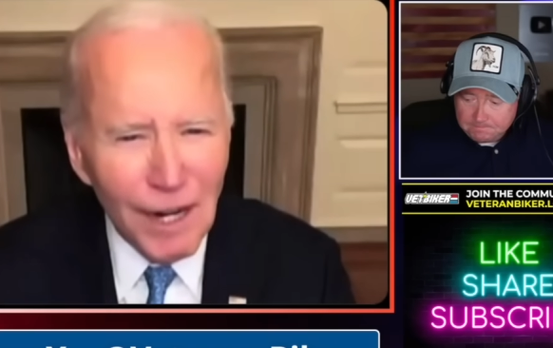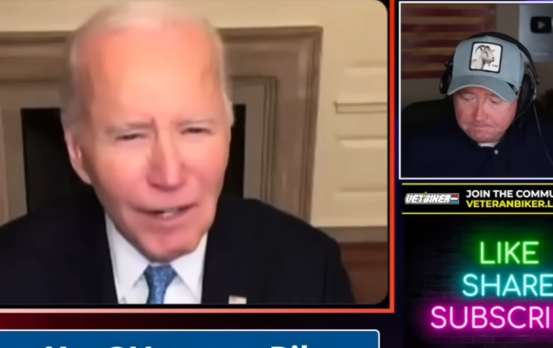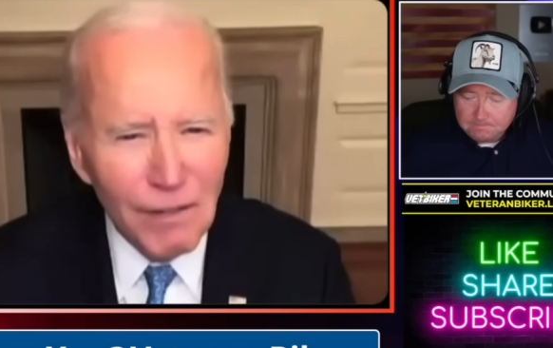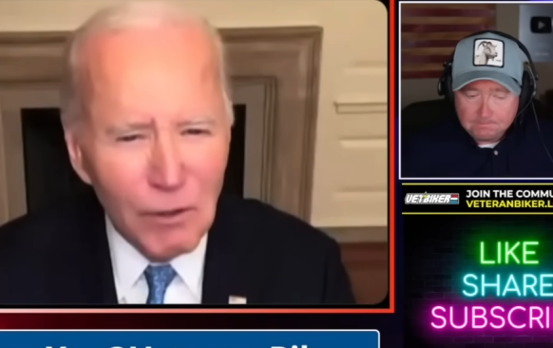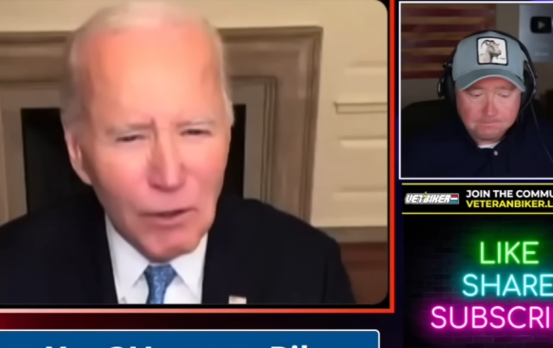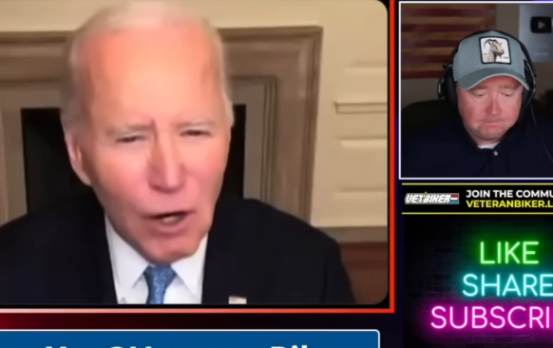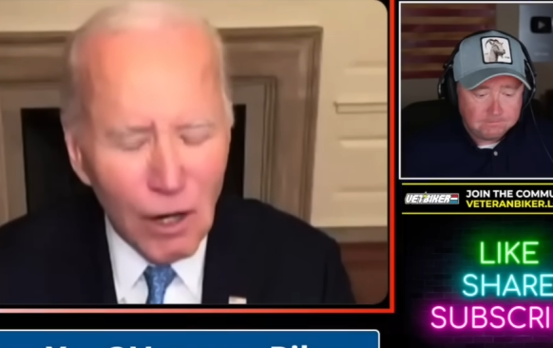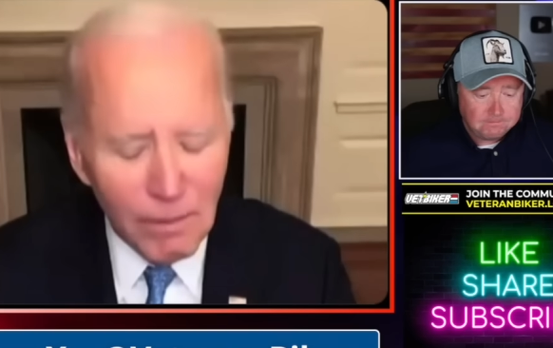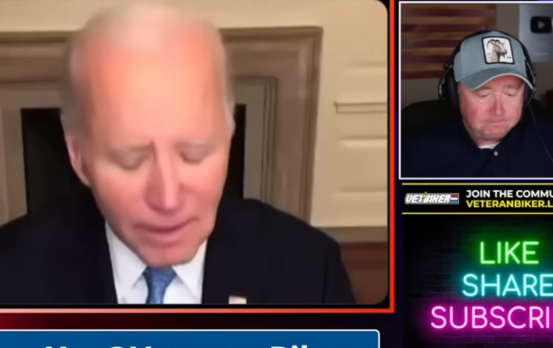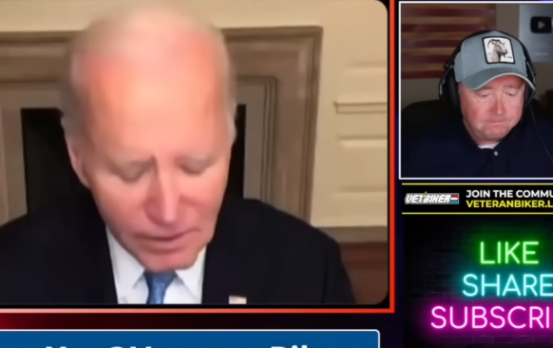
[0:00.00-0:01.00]
Speaker 1: island of
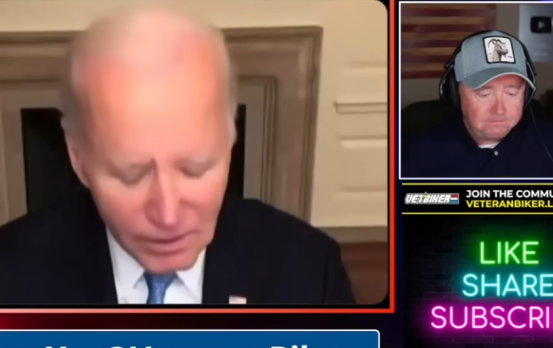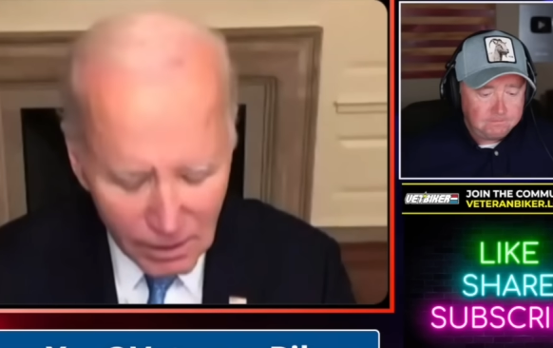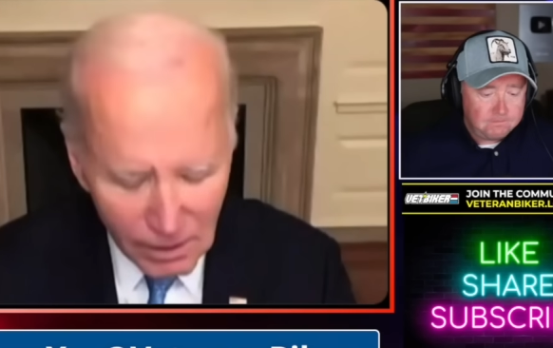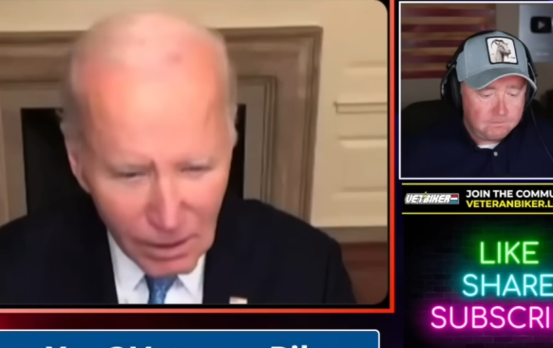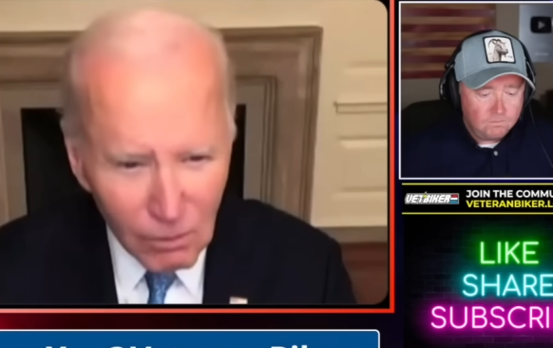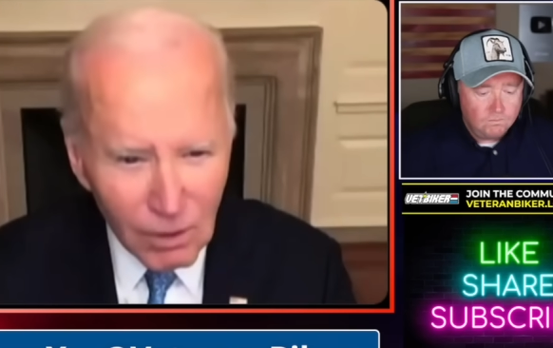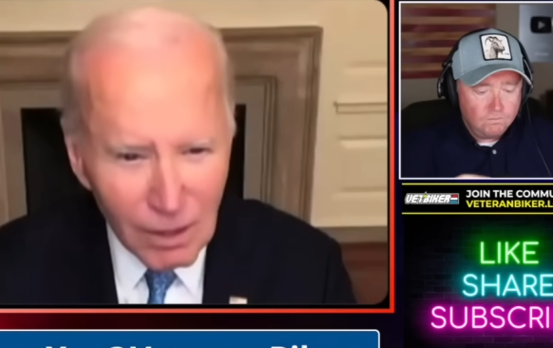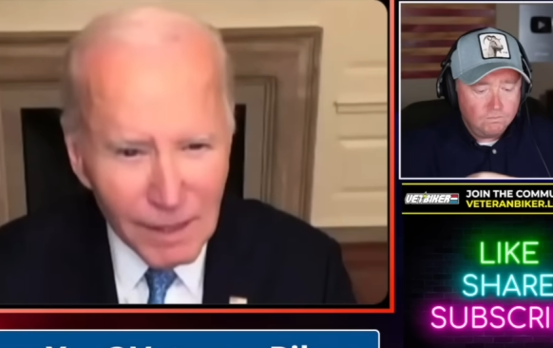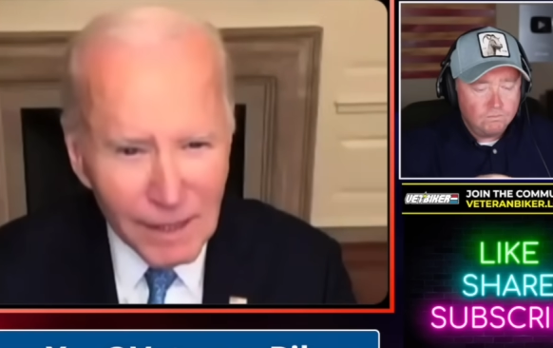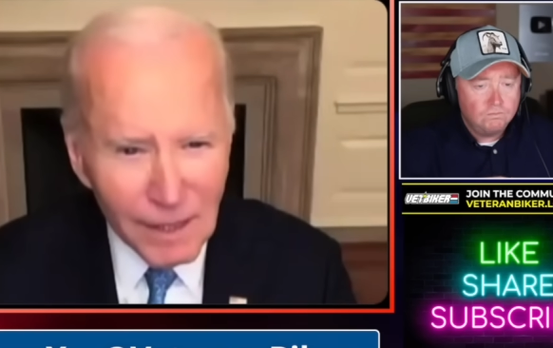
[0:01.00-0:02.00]
garbage. Mm. Well,
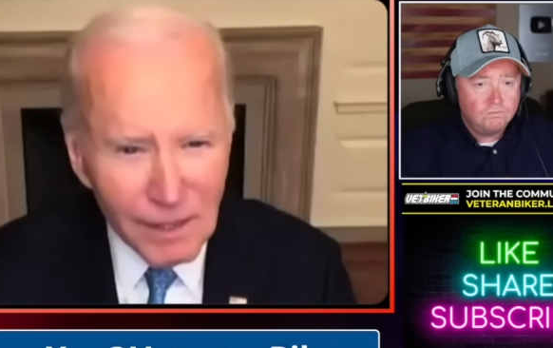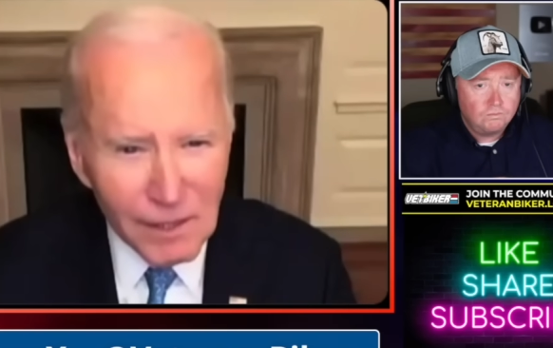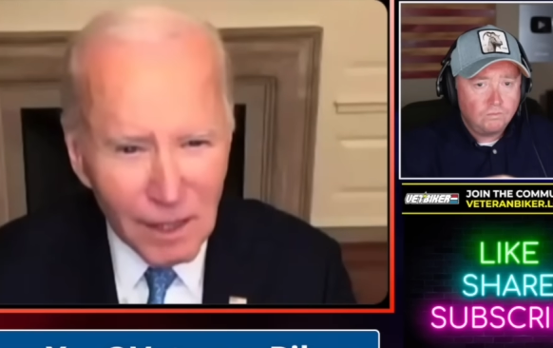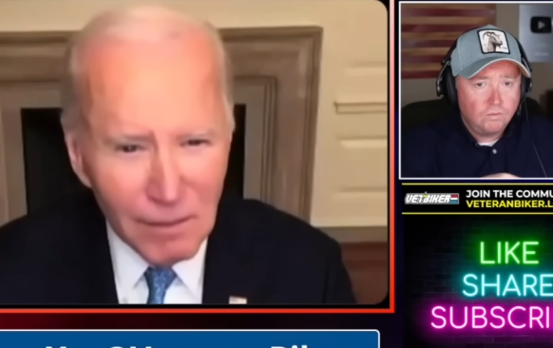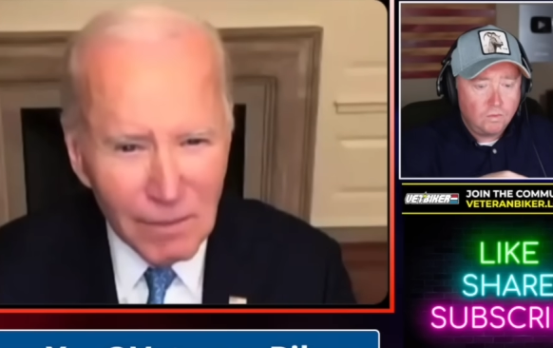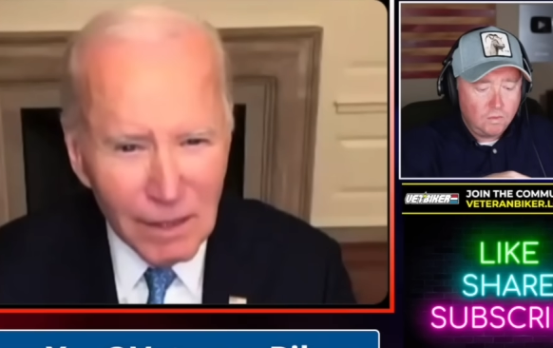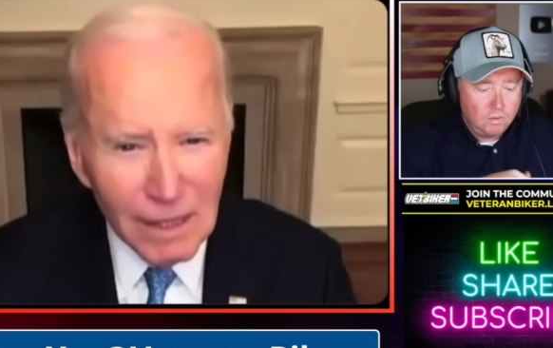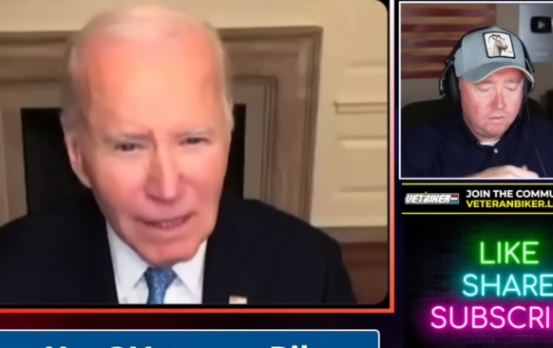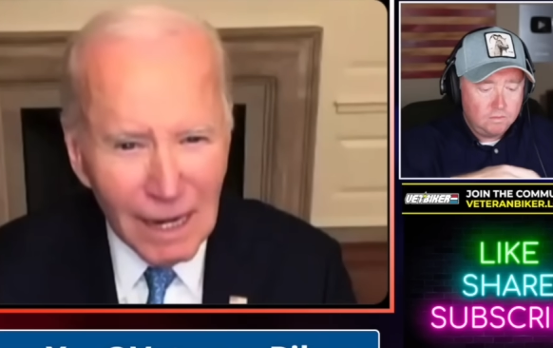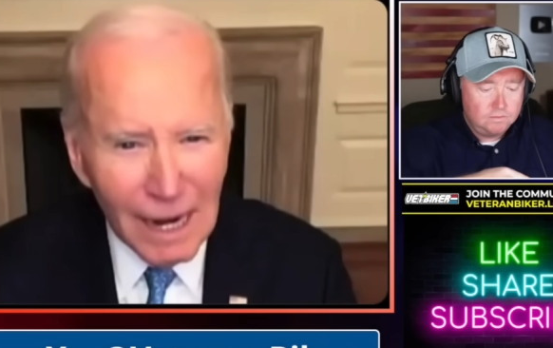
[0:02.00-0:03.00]
let me tell you something.
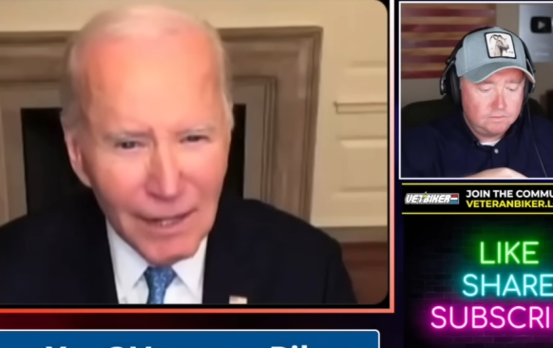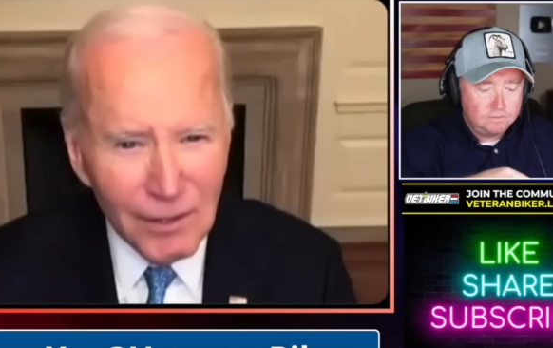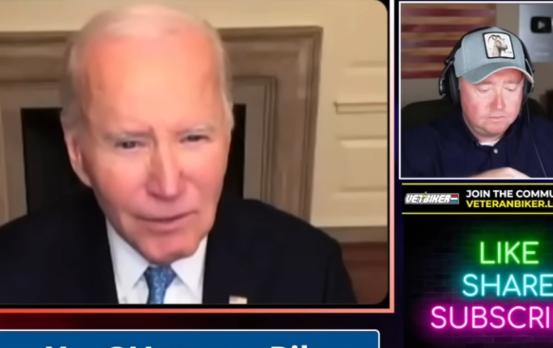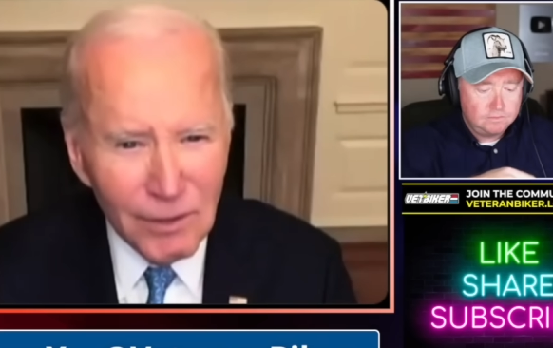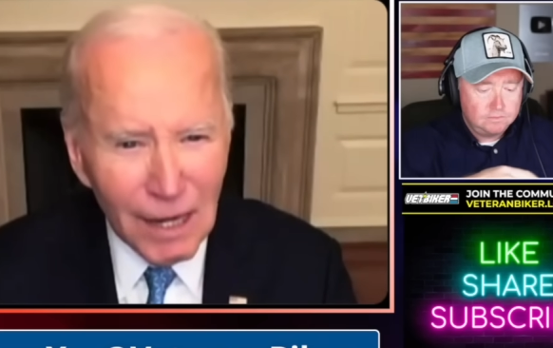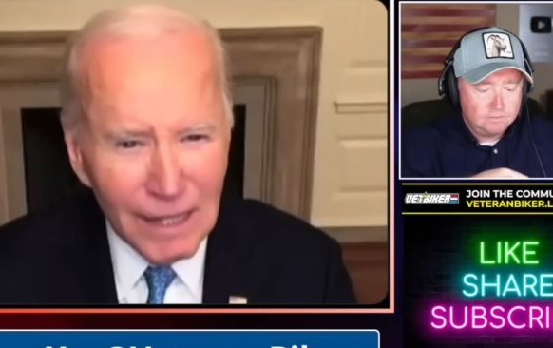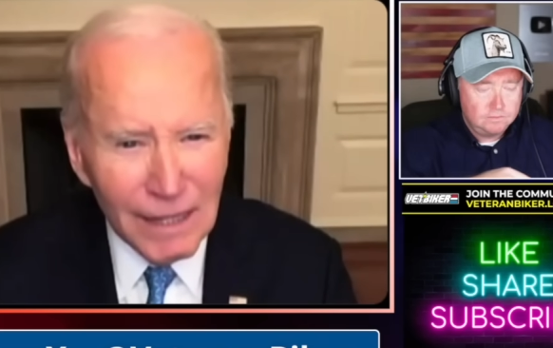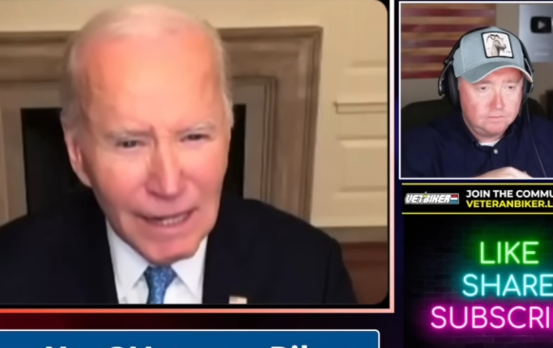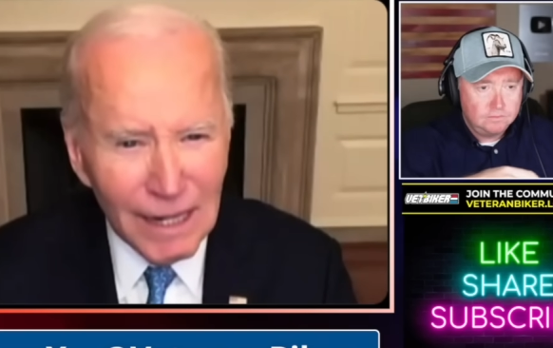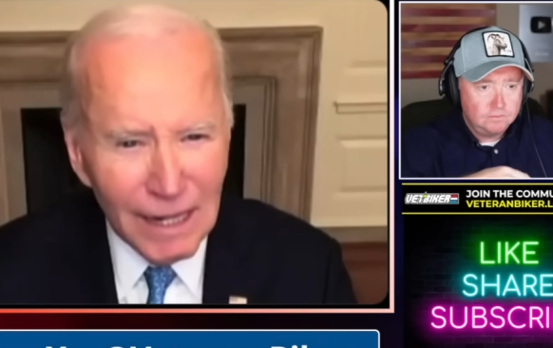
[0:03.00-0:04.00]
I don't,
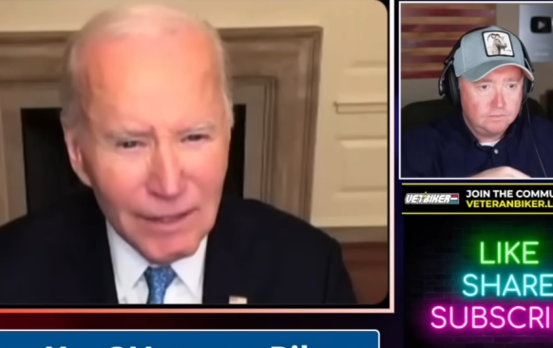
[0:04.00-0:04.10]
I, I